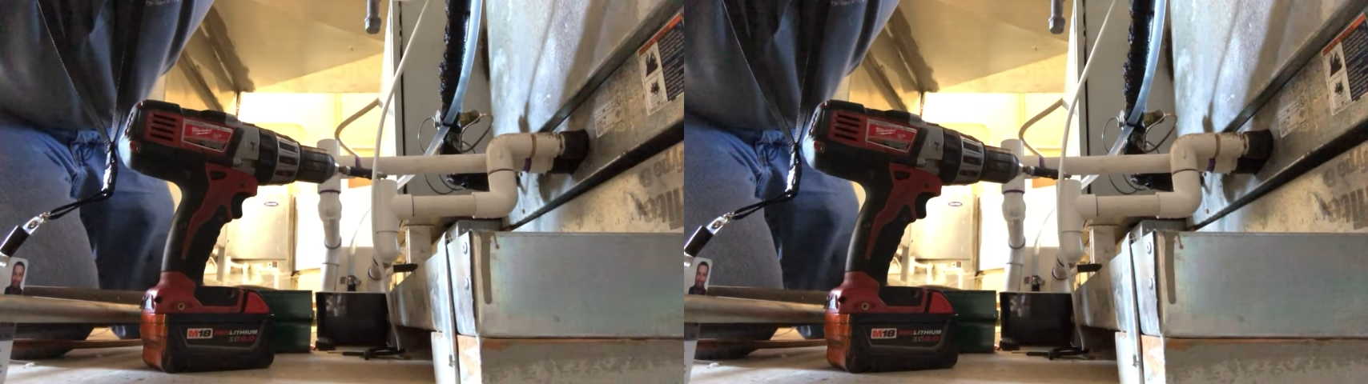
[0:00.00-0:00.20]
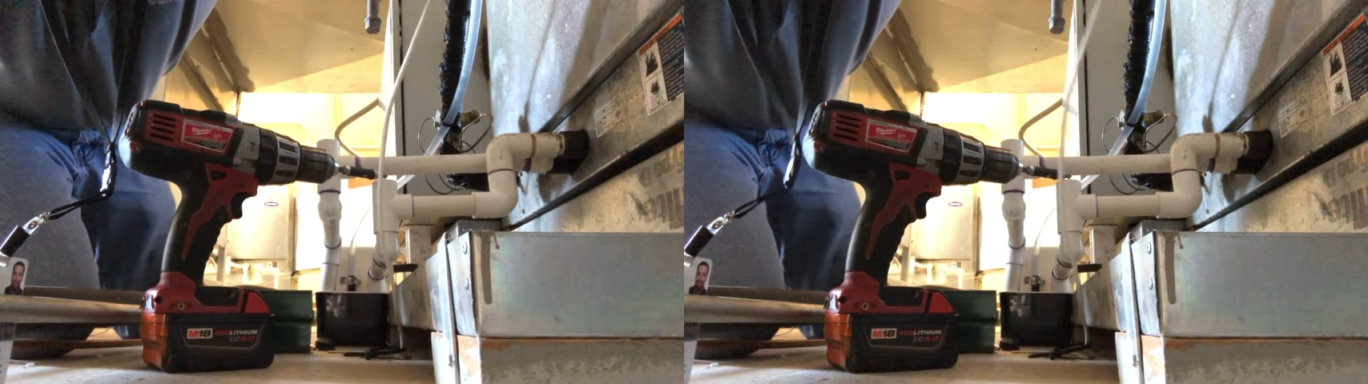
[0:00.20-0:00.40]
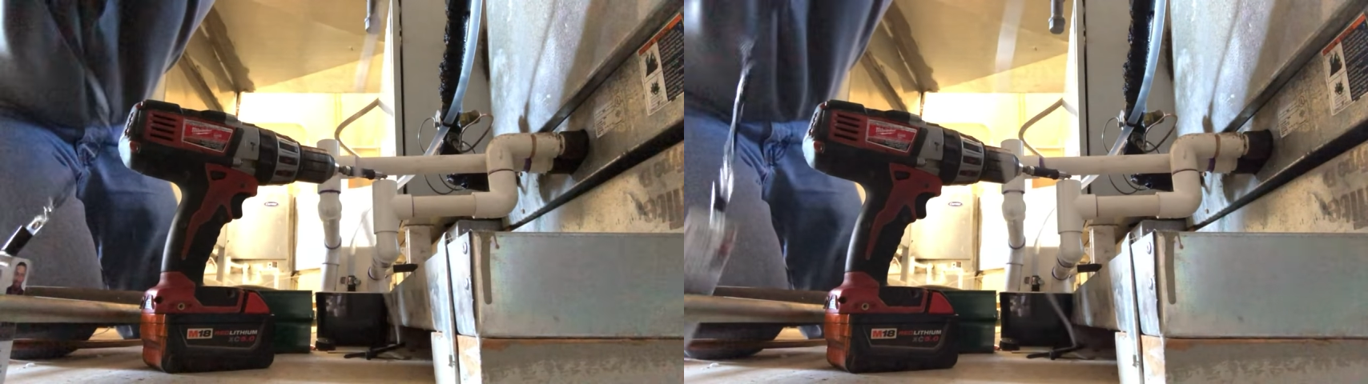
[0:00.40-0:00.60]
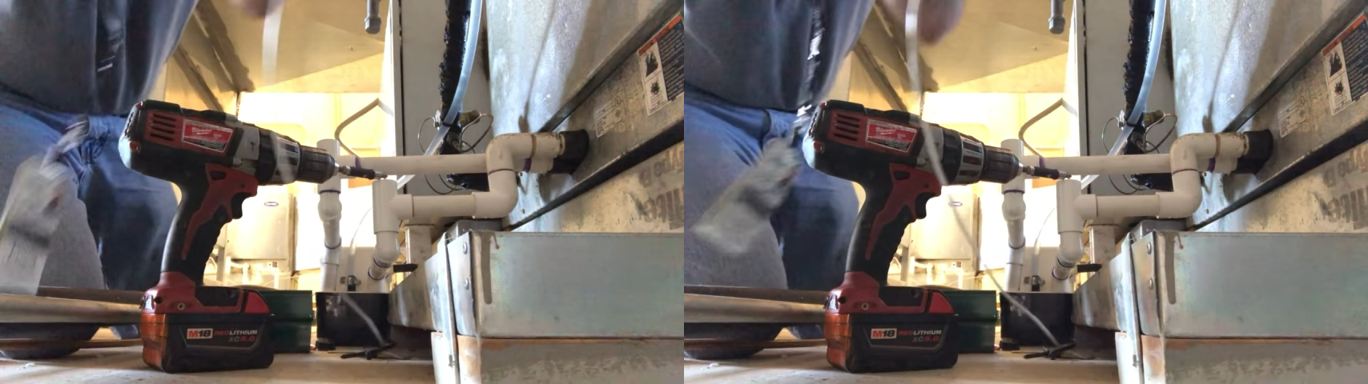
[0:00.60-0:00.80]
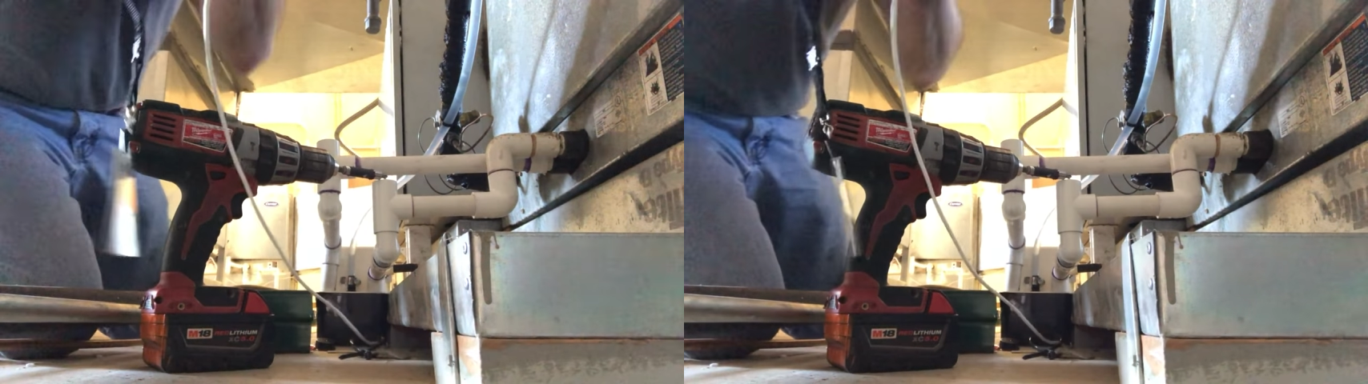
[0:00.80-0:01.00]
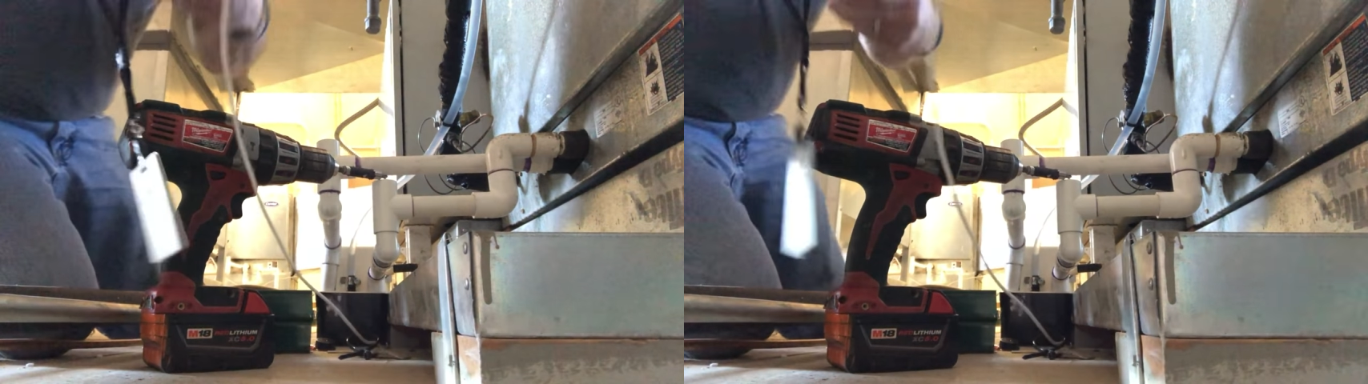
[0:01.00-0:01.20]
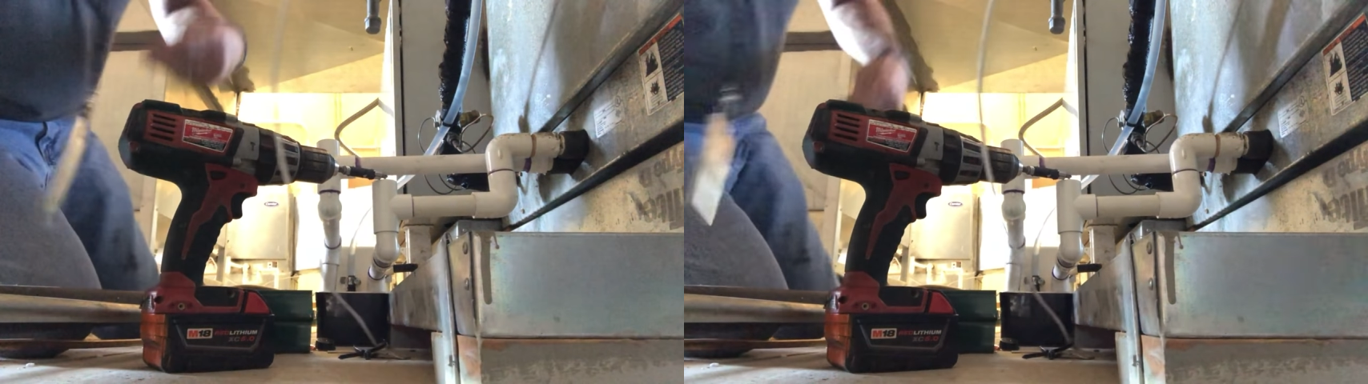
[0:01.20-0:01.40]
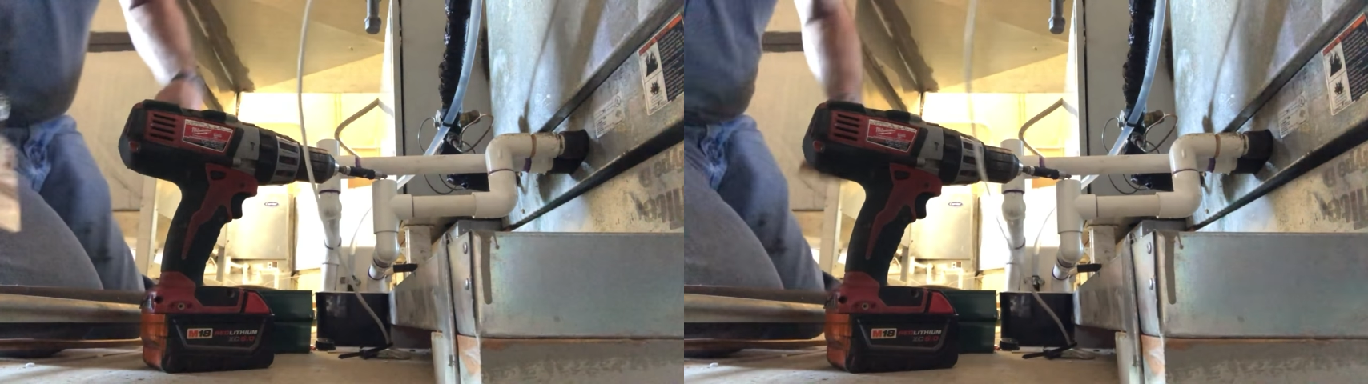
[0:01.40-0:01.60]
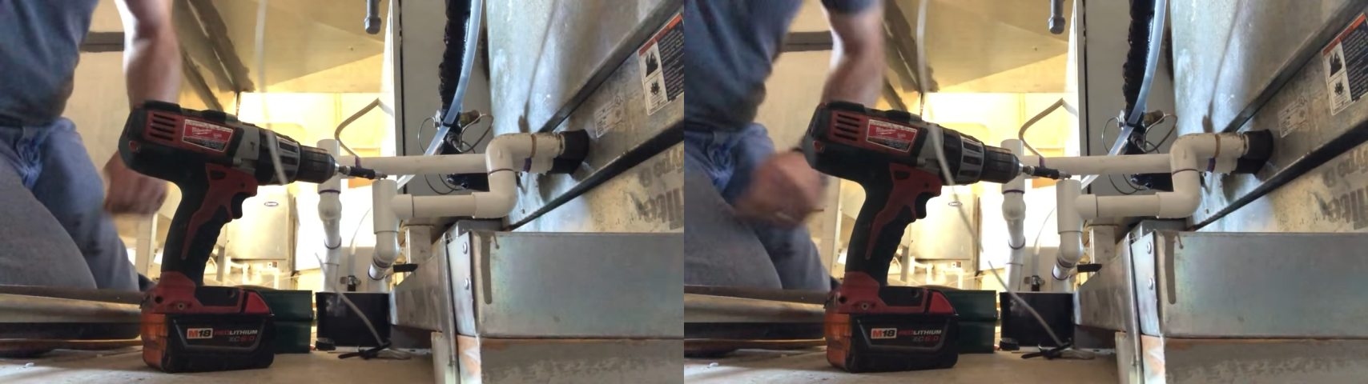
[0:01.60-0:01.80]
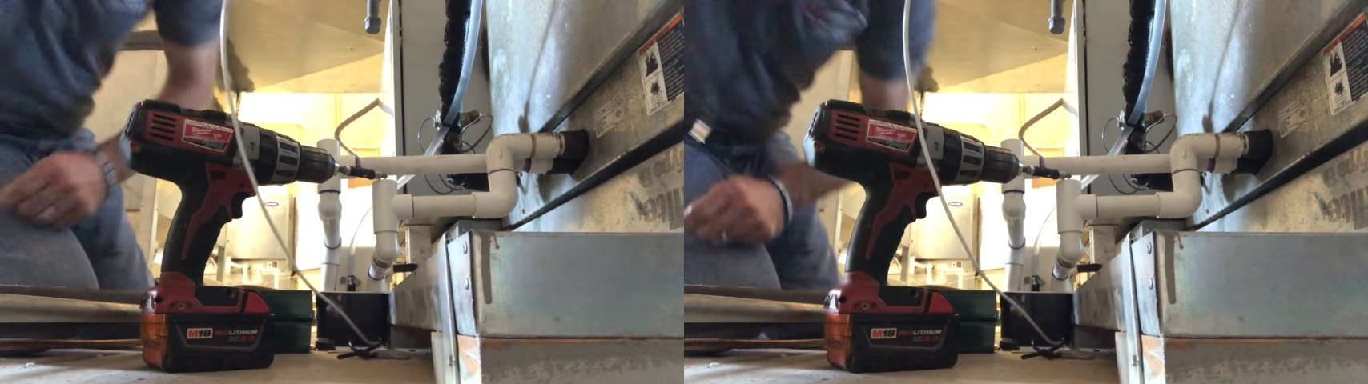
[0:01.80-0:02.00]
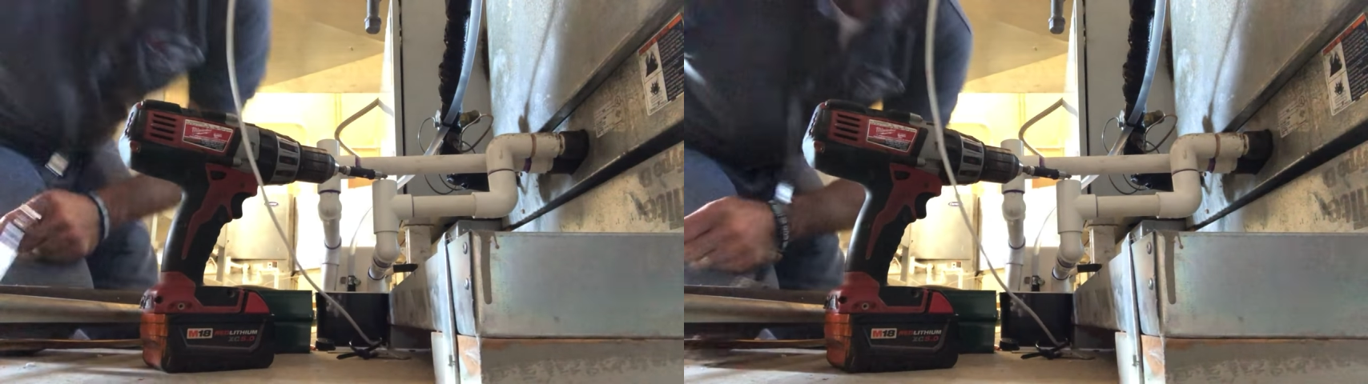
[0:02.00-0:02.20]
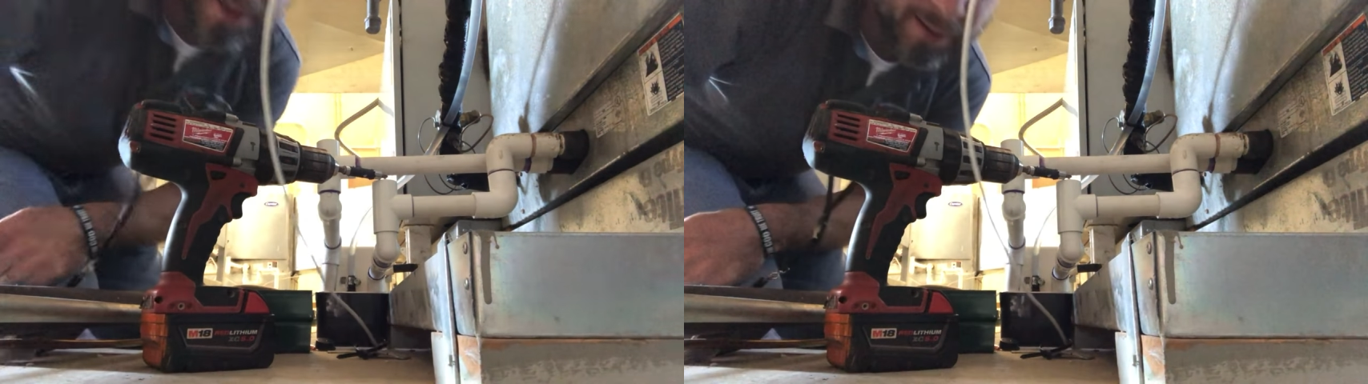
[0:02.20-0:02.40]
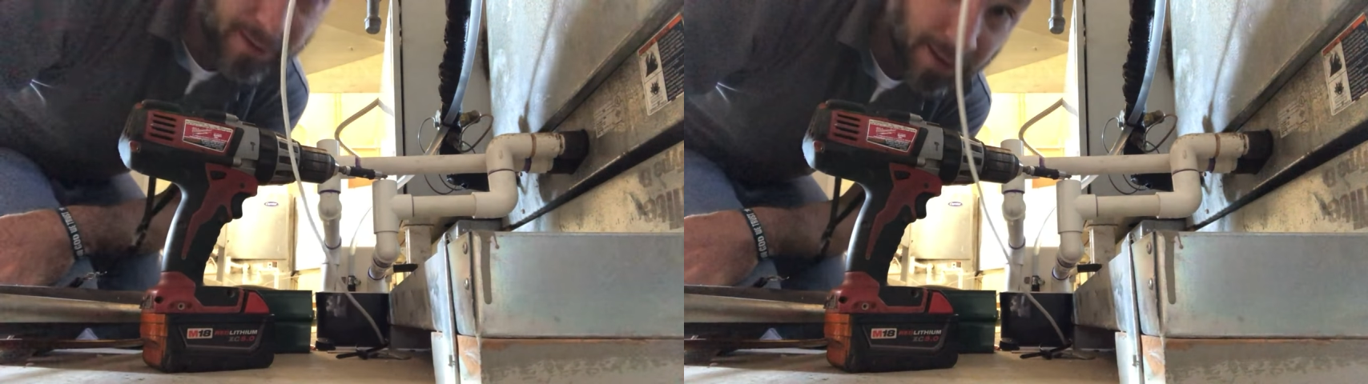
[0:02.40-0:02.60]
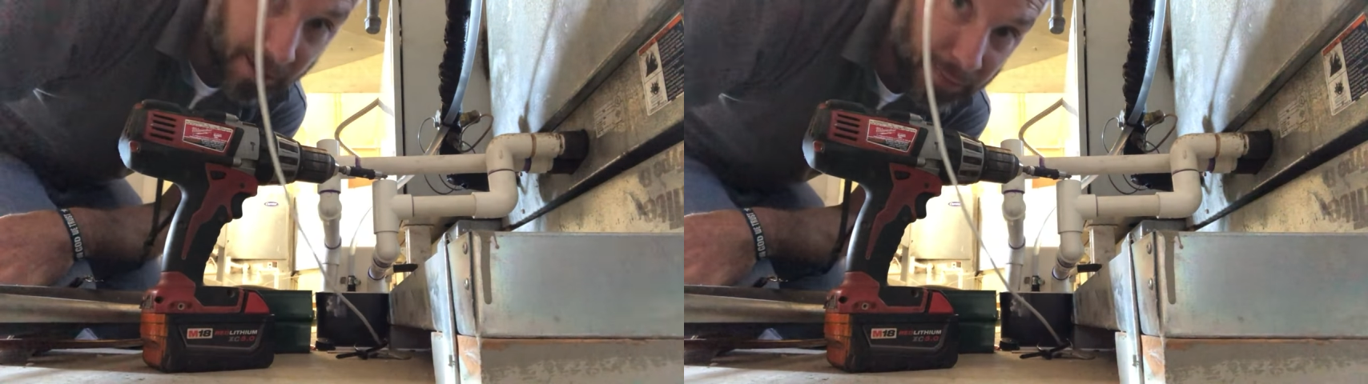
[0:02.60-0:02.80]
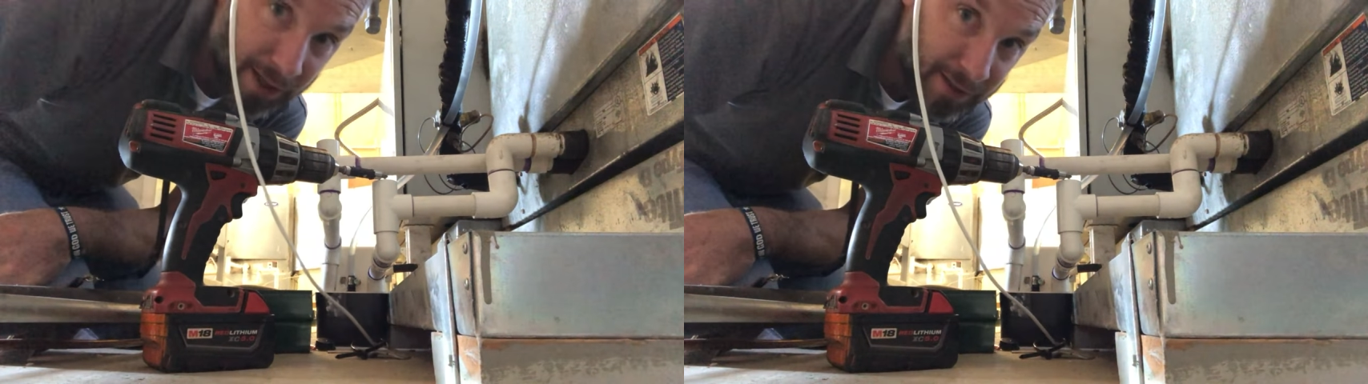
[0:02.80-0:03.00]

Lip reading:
[unreadable: no face in view]